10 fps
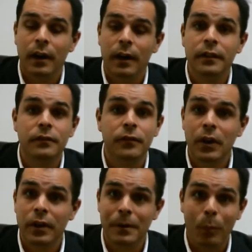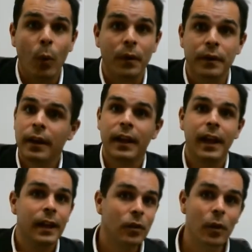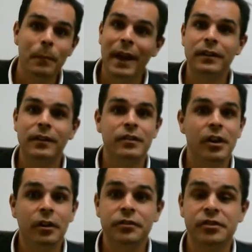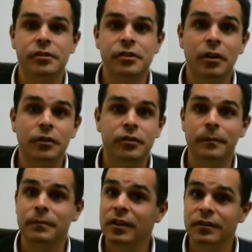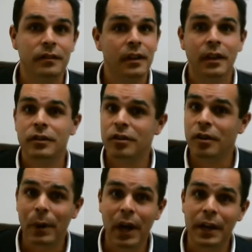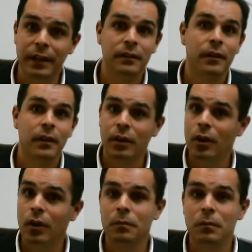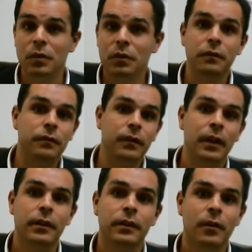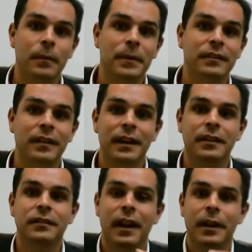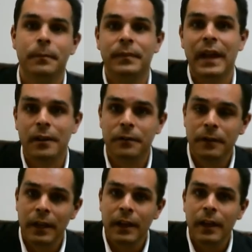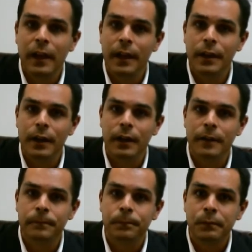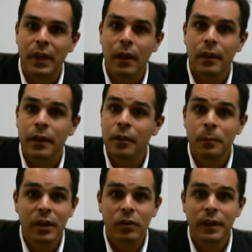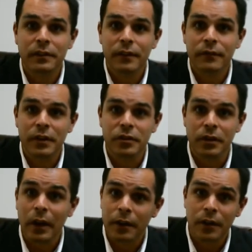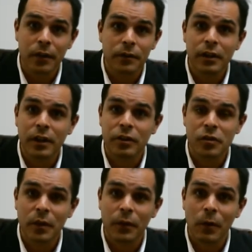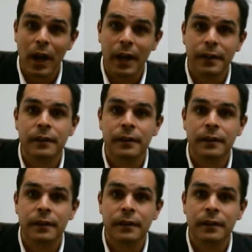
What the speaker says: is very important. And again, going back to the jungle gym, just jump on it, go, move, you know what I mean, side to side, up, down, and it'll be a crazy adventure, and you know, you can enjoy the ride.